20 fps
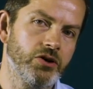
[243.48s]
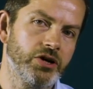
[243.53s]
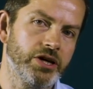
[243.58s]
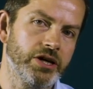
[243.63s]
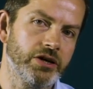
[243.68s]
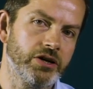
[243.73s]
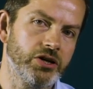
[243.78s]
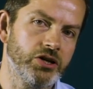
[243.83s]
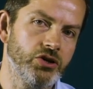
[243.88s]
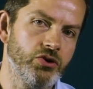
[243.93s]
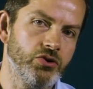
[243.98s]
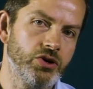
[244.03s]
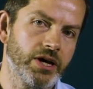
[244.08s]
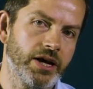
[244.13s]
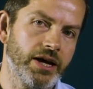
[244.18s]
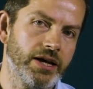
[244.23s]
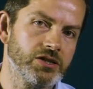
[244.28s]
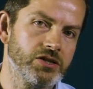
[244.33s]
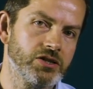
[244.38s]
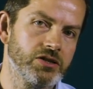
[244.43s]
looking at a
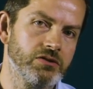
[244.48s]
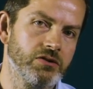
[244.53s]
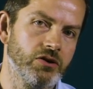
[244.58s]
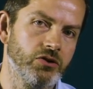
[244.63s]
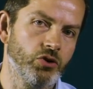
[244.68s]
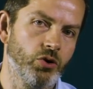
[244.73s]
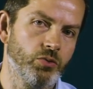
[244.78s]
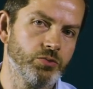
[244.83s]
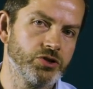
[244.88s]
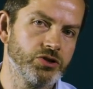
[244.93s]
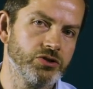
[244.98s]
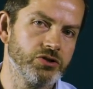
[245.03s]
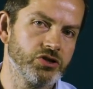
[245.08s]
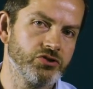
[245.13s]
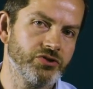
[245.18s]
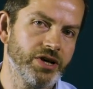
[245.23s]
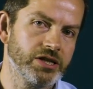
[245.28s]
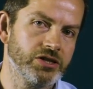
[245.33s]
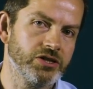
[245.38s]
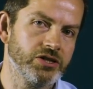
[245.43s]
UCaaS adoption
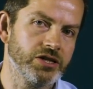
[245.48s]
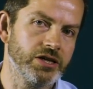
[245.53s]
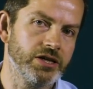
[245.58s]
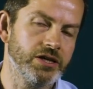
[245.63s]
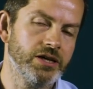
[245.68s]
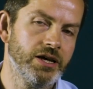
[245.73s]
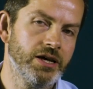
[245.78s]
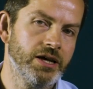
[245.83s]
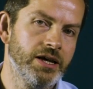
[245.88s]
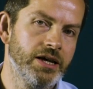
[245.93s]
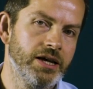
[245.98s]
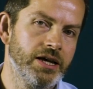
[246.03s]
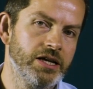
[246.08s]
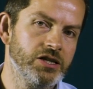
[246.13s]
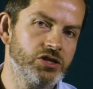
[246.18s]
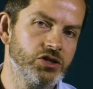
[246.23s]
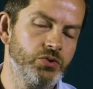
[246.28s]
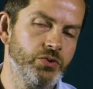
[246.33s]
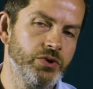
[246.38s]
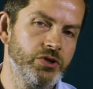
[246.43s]
strategy
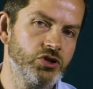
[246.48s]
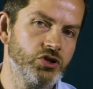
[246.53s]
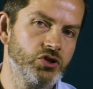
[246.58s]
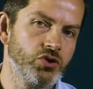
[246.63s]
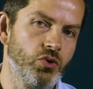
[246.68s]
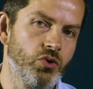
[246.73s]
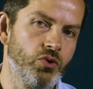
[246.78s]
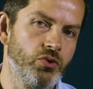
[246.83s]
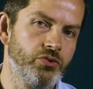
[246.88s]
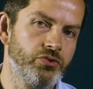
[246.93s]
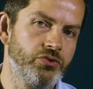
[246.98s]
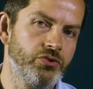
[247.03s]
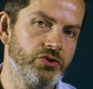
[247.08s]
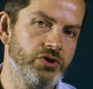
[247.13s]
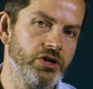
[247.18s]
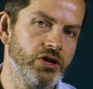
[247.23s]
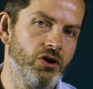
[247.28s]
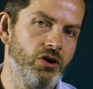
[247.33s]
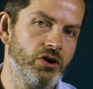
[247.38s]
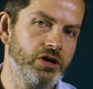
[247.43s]
is to ensure that
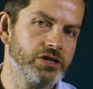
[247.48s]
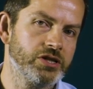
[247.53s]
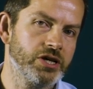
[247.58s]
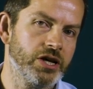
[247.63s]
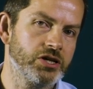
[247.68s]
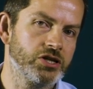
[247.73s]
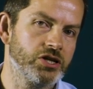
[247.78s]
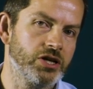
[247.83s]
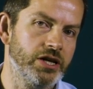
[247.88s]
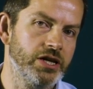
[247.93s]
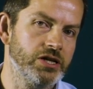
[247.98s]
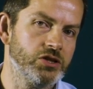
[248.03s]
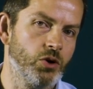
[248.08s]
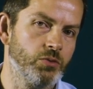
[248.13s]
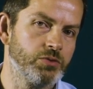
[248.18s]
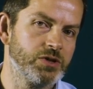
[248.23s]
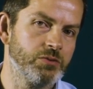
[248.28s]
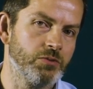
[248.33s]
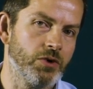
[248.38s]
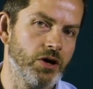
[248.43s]
the architecture is
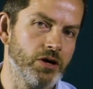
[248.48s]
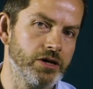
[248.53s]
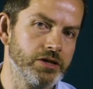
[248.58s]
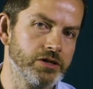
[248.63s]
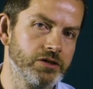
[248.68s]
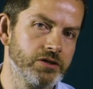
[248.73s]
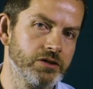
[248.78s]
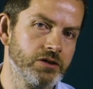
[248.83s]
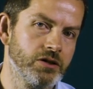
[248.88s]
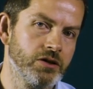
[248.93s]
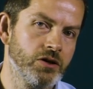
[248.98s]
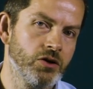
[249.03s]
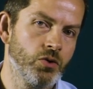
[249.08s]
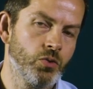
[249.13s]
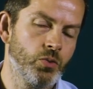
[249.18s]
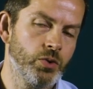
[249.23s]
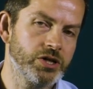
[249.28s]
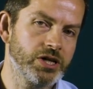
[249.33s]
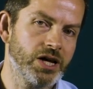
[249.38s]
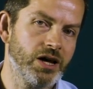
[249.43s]
optimized,
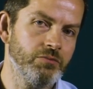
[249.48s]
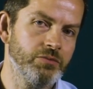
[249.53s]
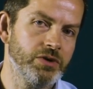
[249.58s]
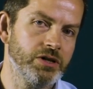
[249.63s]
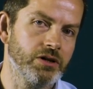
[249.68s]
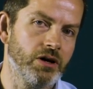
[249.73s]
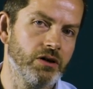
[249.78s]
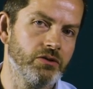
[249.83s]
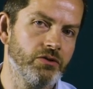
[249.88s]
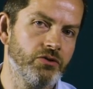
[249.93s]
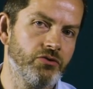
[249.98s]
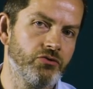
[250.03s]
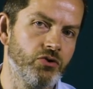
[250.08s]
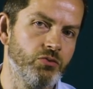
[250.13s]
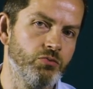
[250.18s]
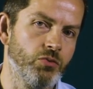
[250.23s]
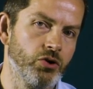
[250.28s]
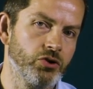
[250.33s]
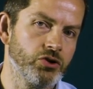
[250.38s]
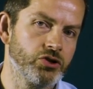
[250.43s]
which can be done
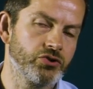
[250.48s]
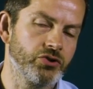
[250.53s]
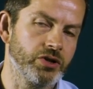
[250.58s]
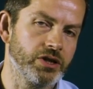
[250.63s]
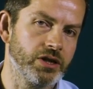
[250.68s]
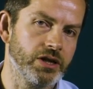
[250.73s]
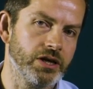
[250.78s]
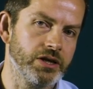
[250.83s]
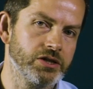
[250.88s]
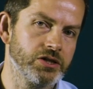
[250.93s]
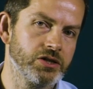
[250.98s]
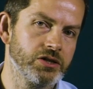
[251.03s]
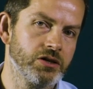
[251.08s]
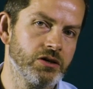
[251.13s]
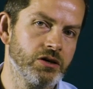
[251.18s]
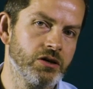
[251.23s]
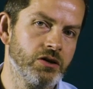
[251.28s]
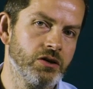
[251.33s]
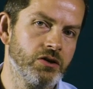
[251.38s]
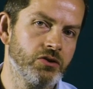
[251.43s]
through monitoring this
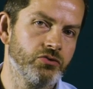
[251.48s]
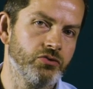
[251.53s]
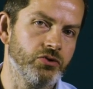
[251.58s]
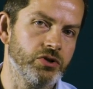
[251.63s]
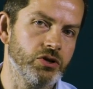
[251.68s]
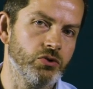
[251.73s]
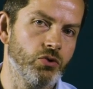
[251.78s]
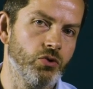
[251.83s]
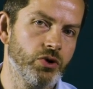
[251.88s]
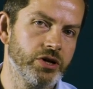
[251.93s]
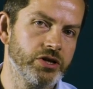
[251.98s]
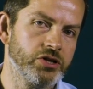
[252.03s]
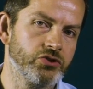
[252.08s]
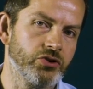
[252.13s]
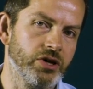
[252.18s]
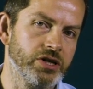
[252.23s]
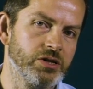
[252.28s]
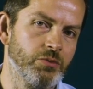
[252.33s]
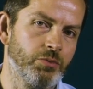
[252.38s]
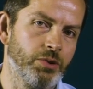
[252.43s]
through the
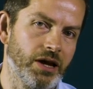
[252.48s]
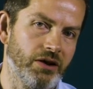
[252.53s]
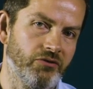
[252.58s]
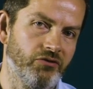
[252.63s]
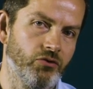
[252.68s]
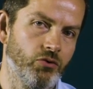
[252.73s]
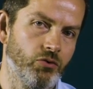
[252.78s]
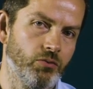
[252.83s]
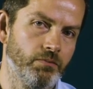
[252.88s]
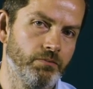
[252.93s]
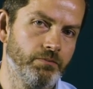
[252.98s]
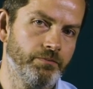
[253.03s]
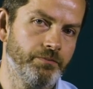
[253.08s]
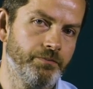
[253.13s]
orchestrator platform.